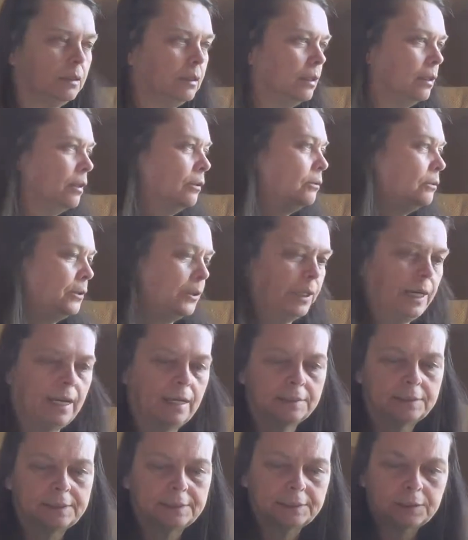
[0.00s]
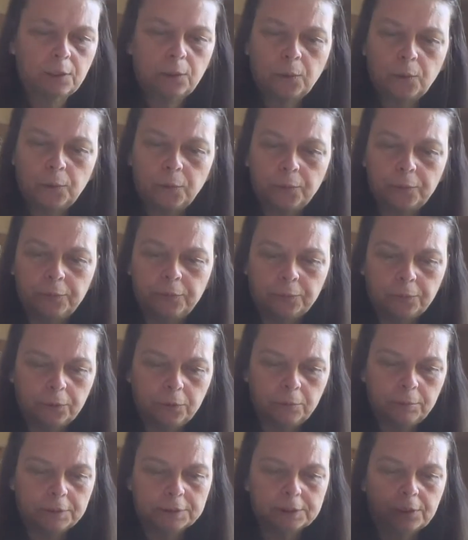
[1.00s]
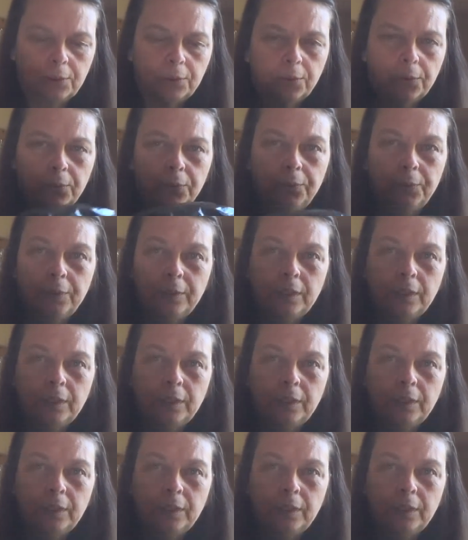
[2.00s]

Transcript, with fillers: If your house is cold and the room is cold,